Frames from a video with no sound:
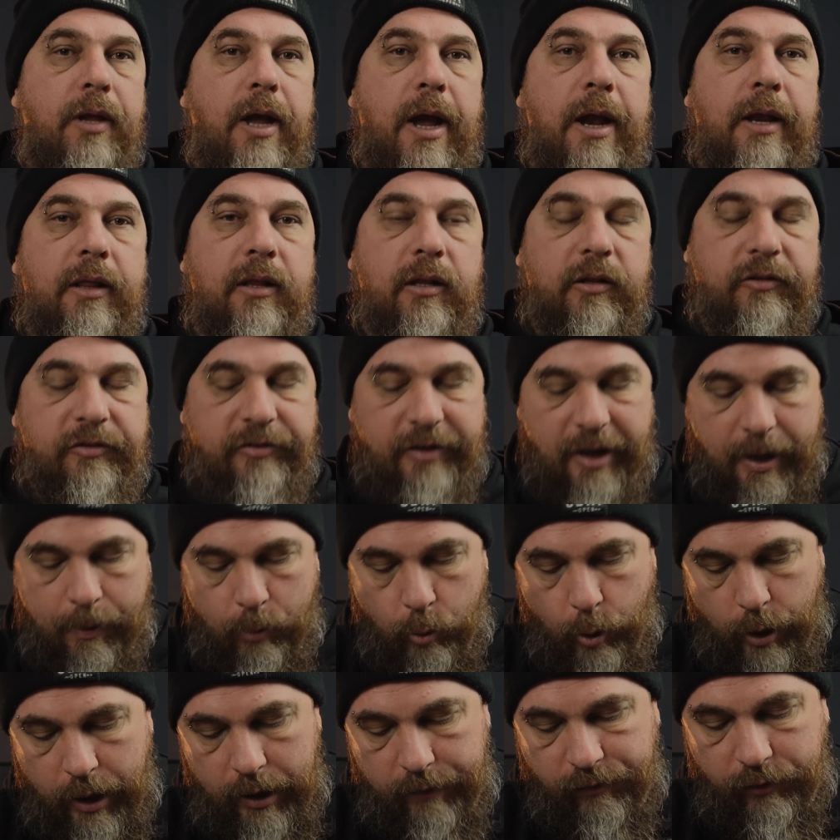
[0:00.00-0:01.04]
And in the same
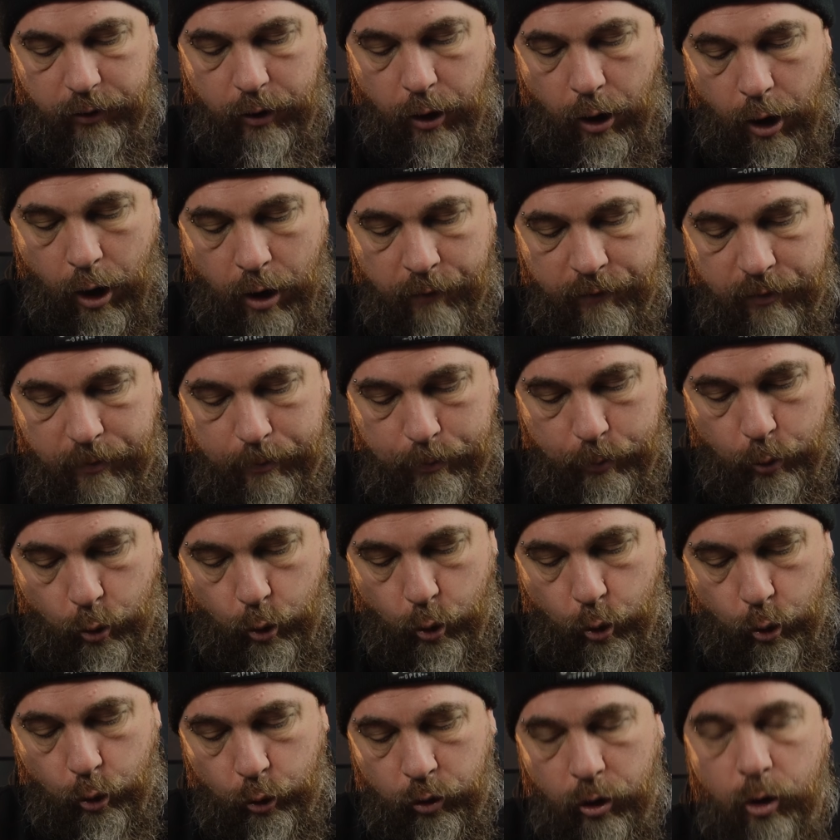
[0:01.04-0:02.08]
way, if you go
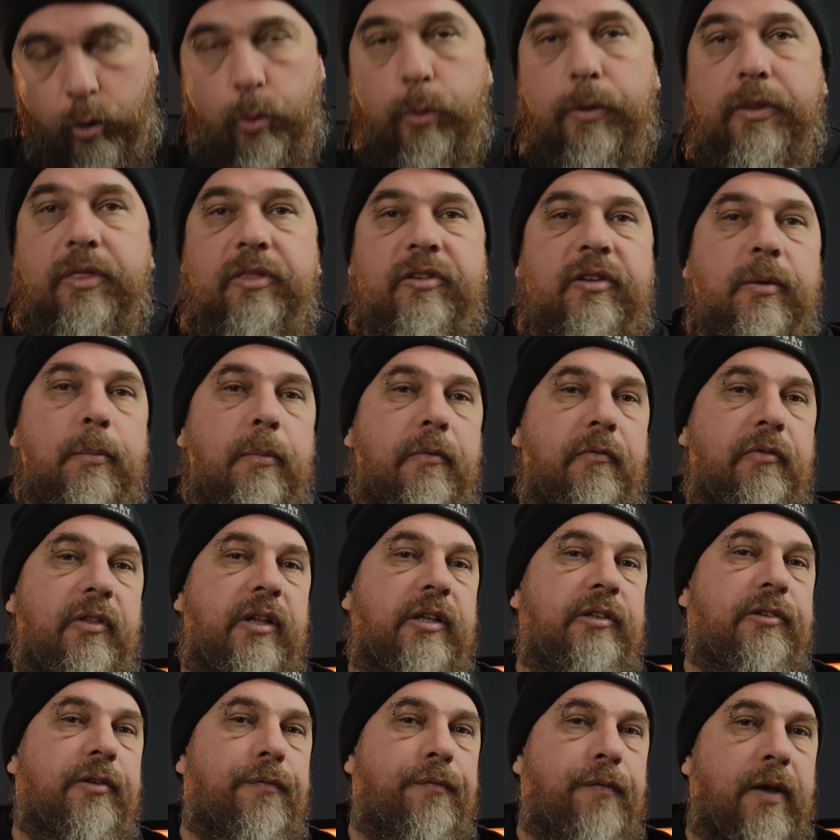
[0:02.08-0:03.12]
overboard with some of
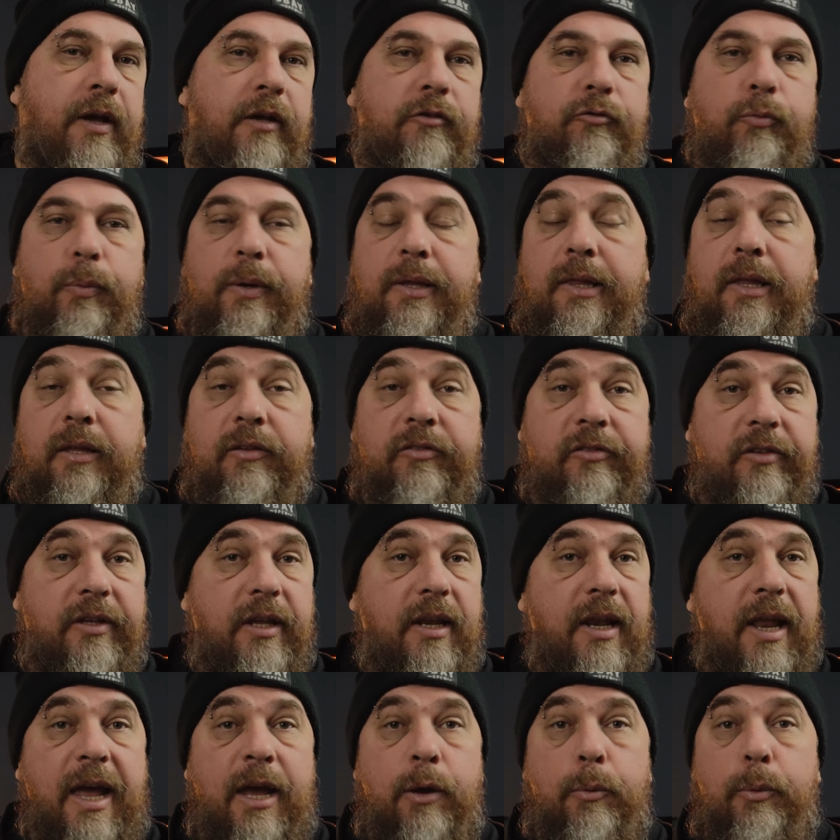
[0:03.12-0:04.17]
these effects, whether it's
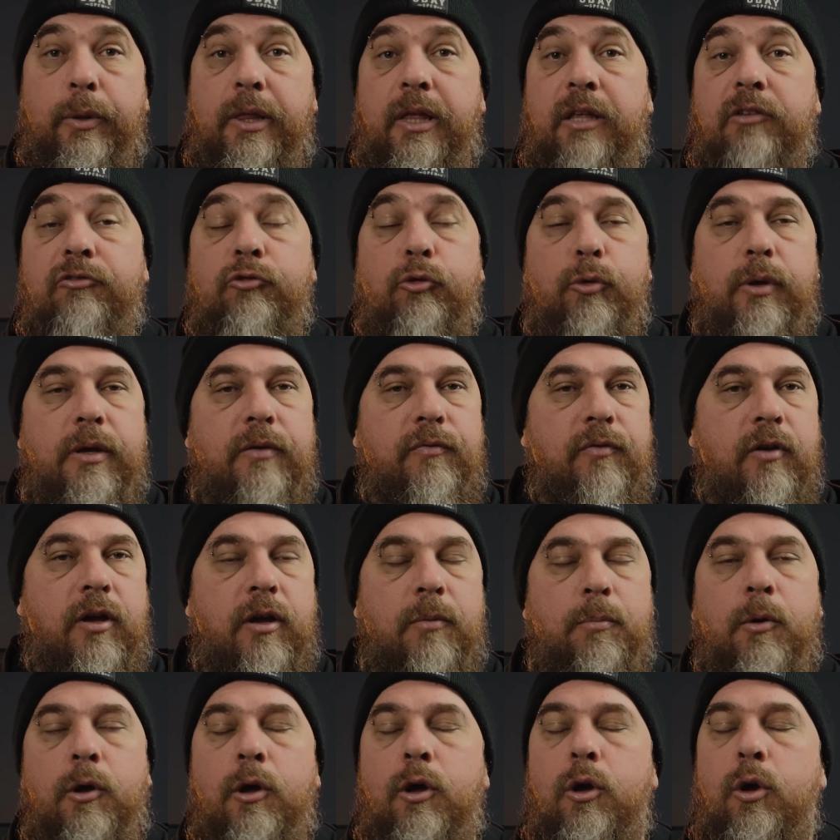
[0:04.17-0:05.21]
delay, whether it's
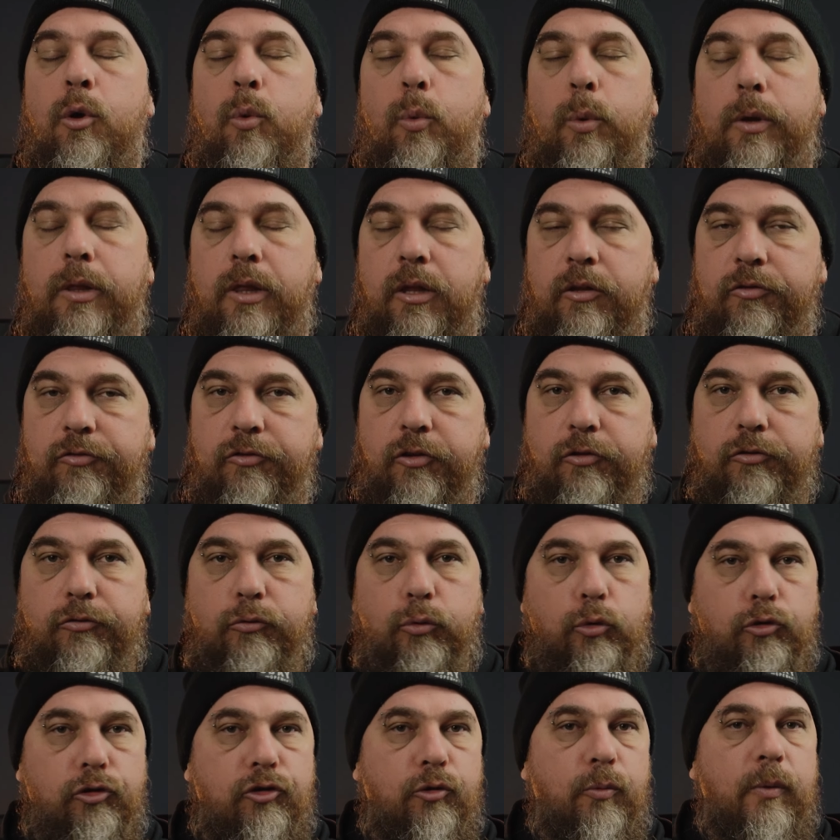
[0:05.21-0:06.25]
reverb, whether it's
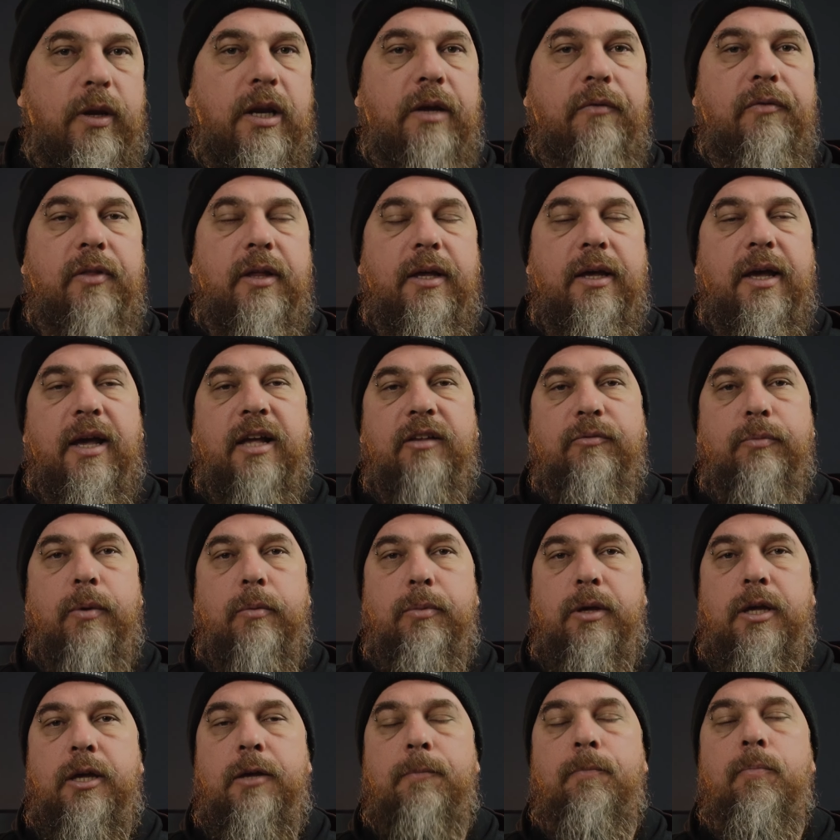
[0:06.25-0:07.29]
distortion, whatever the case may
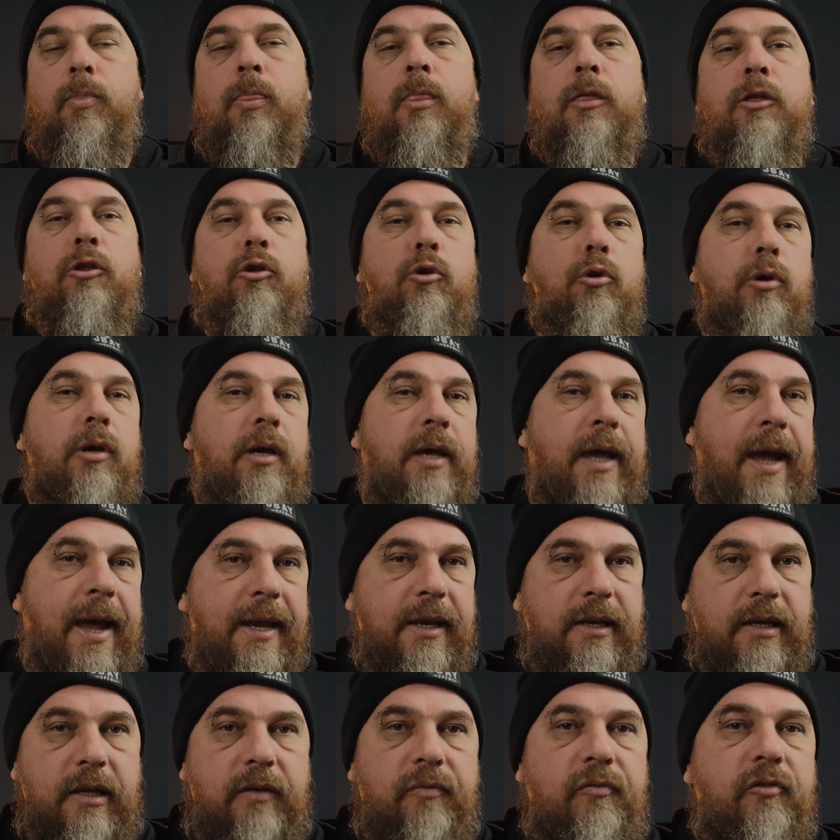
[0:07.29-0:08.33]
be, you
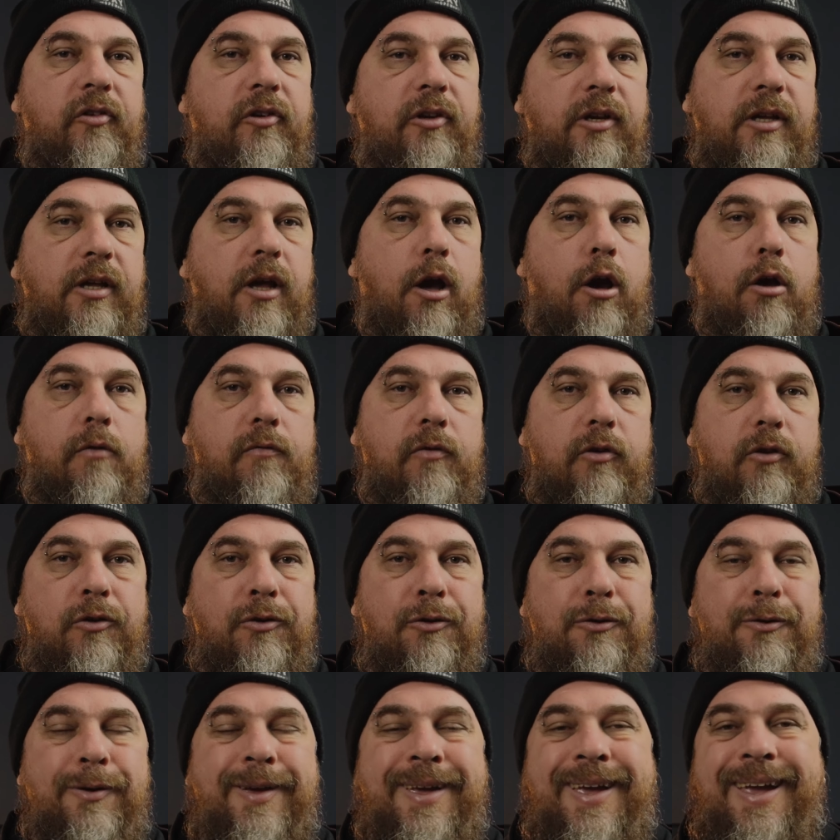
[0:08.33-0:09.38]
can definitely
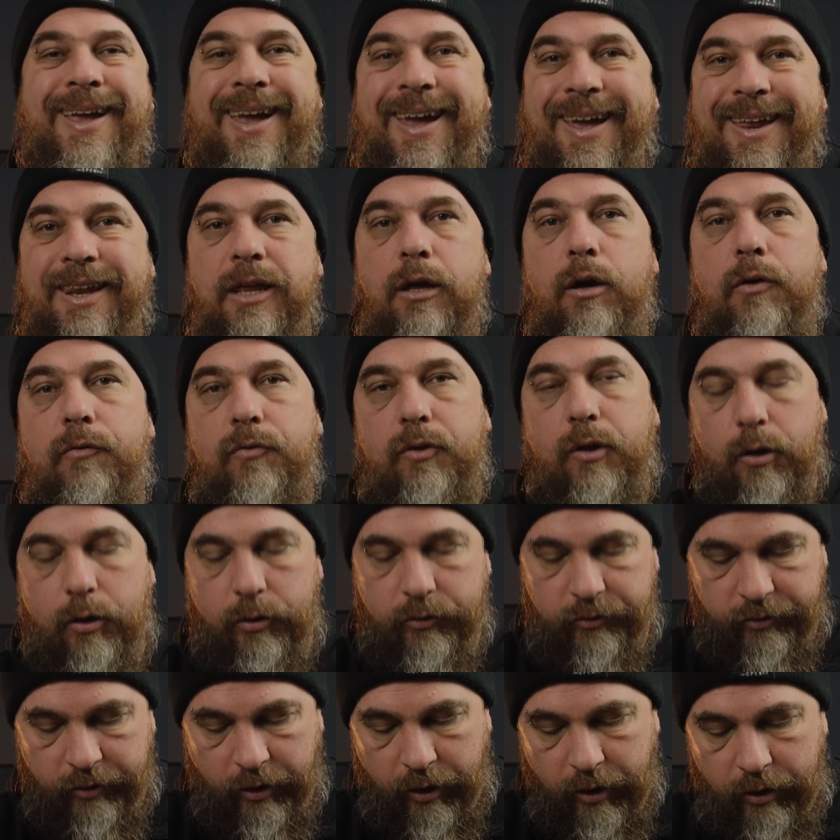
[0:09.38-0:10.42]
overdo any of
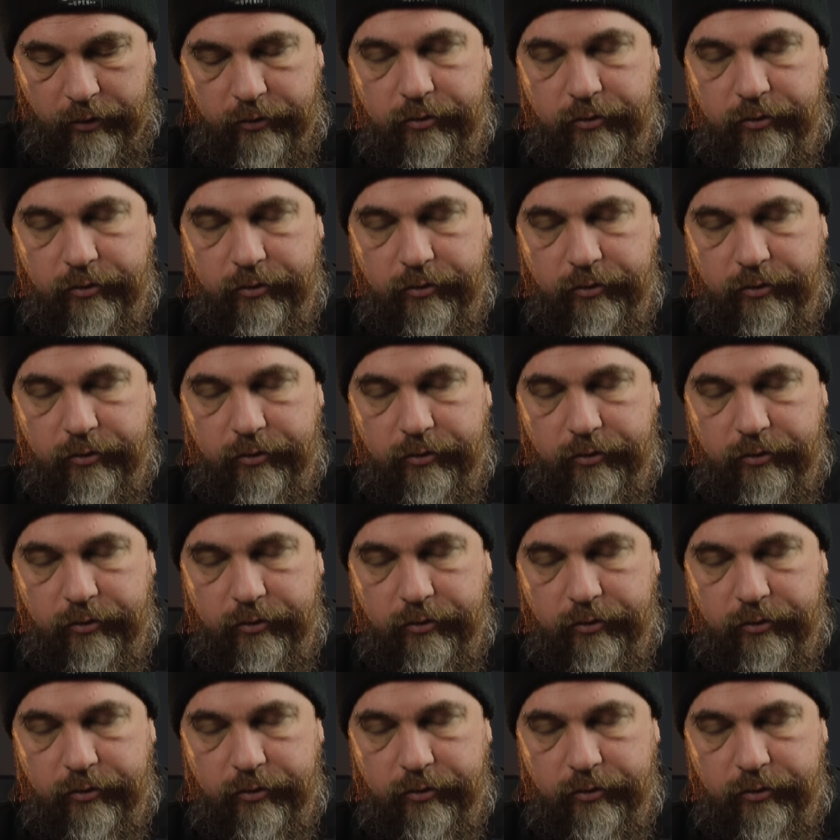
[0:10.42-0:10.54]
those.